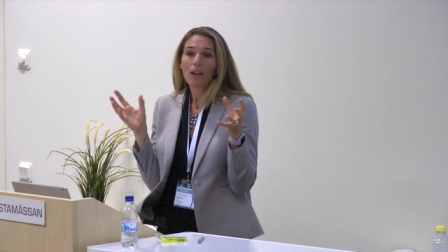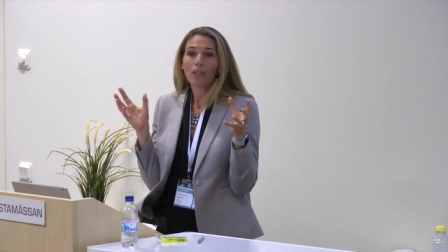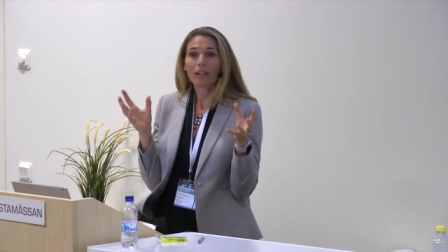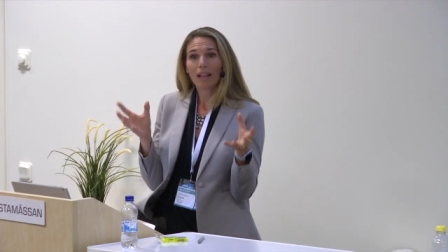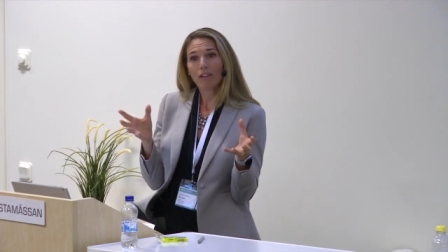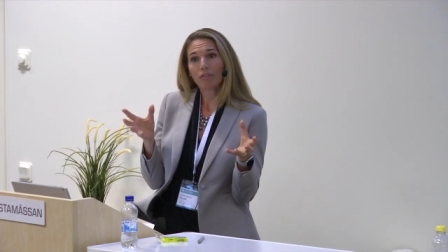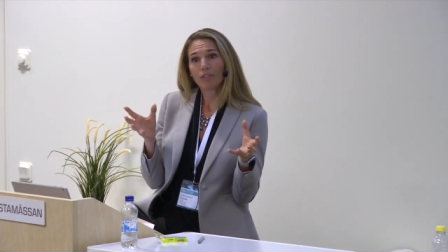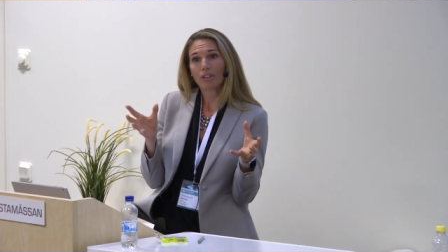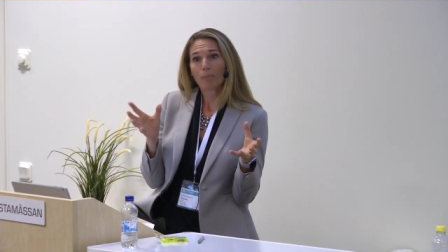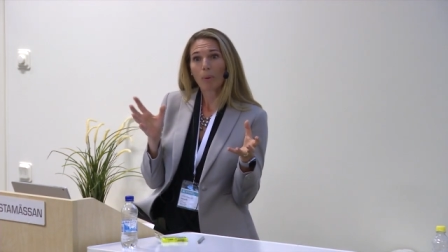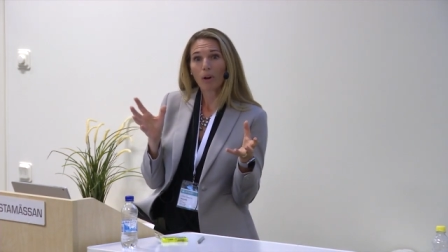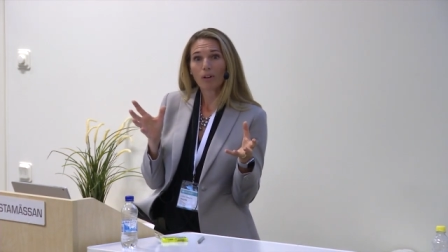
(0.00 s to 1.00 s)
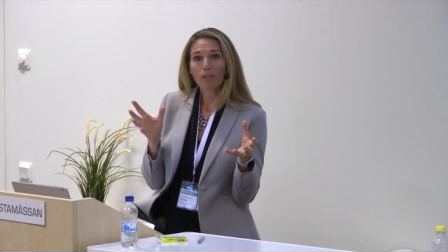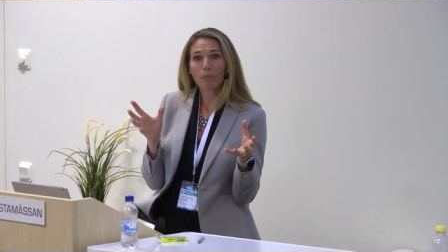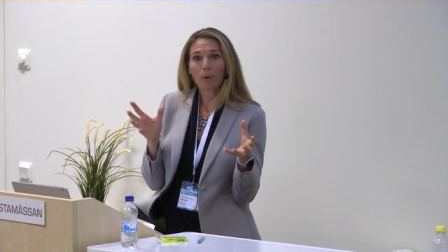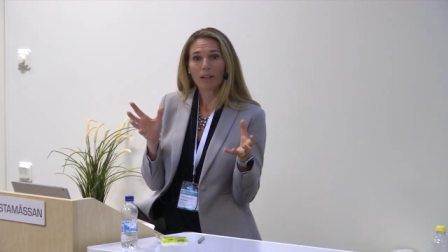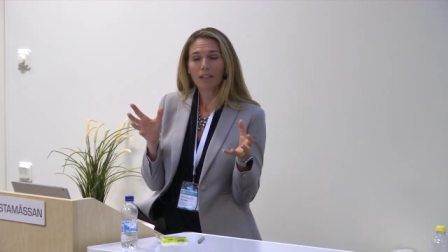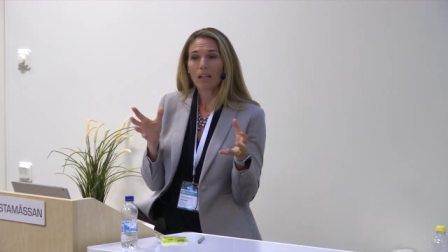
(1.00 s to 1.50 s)
The left part of the
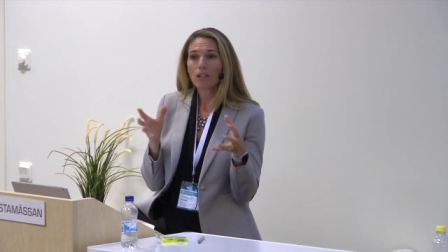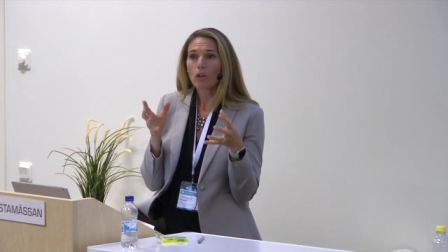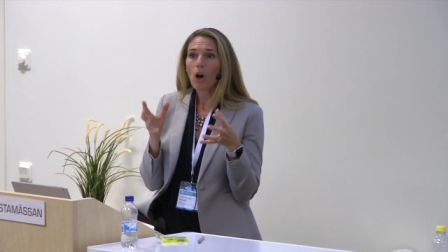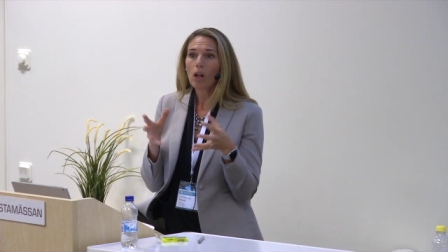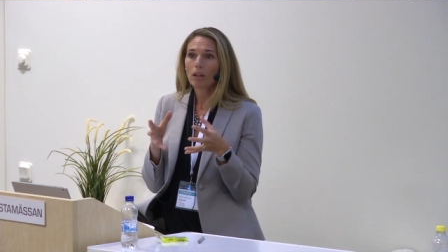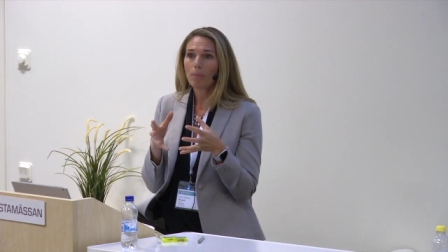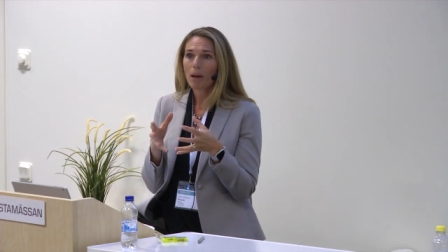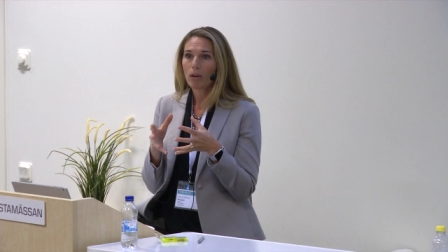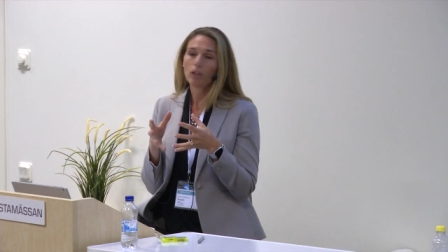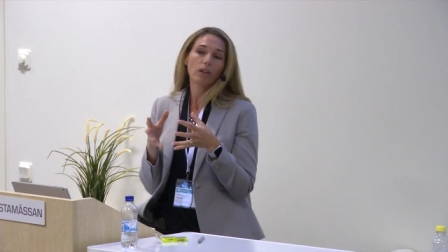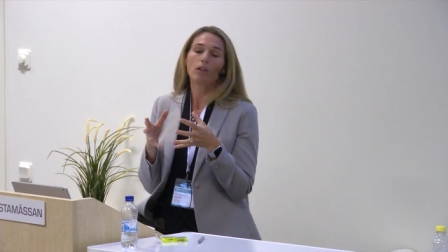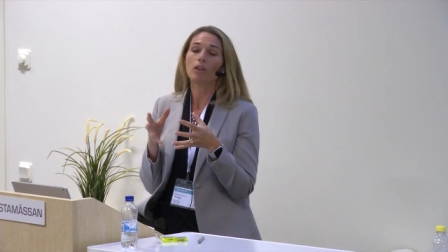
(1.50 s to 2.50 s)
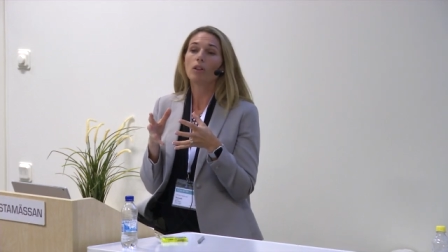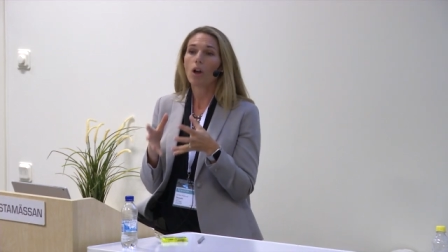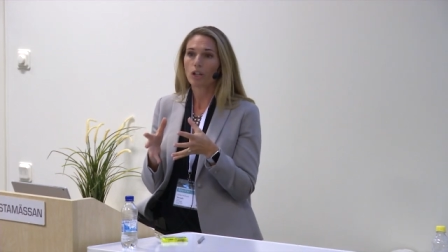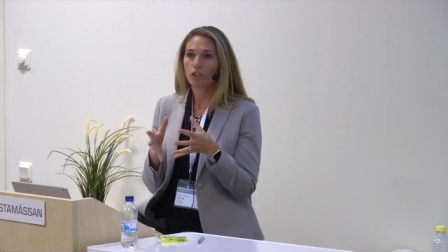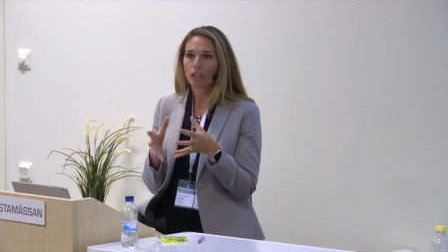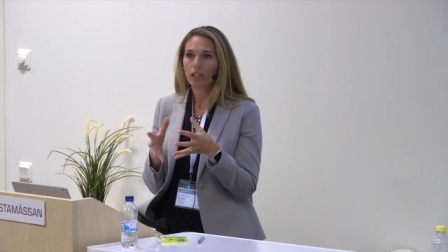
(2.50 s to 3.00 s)
brain is all about lo
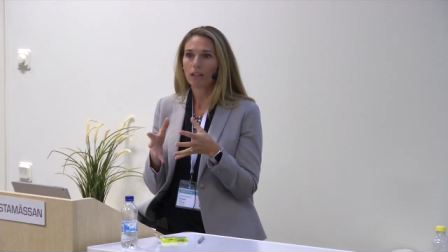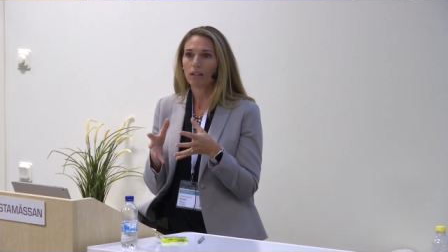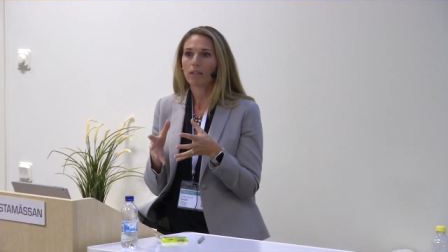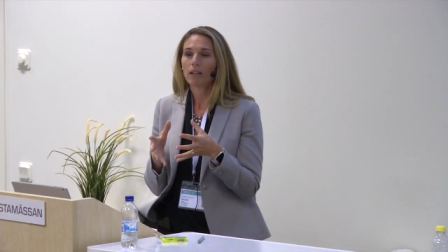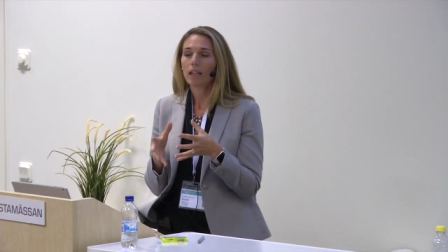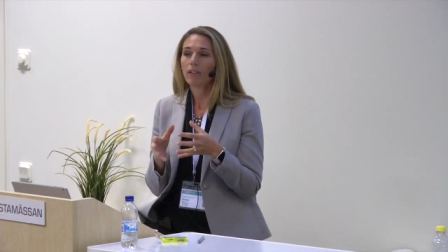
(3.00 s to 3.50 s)
logic.